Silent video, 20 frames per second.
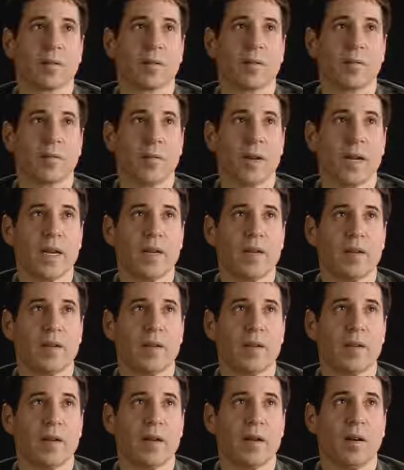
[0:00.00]

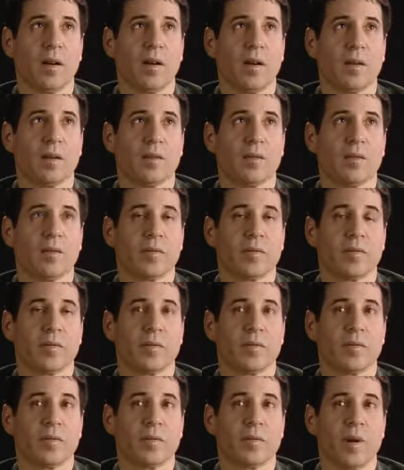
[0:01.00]
writer
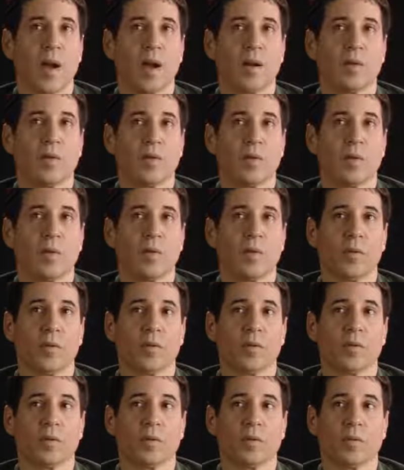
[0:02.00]
of the rock and
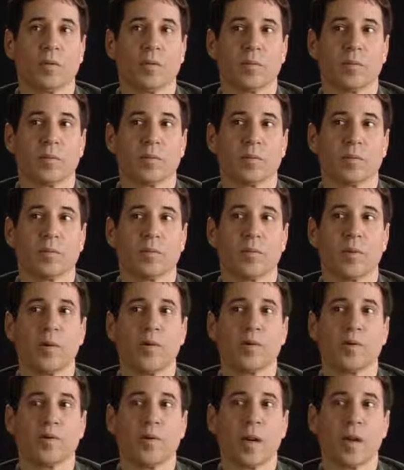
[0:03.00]
roll,
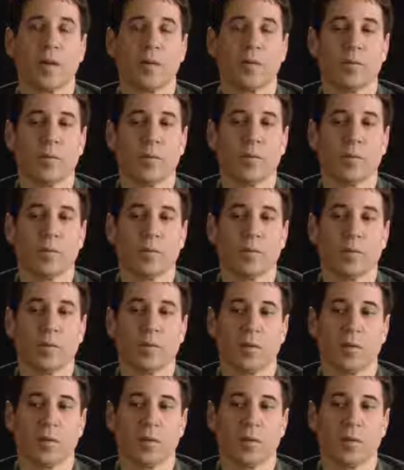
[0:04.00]
post-rock and roll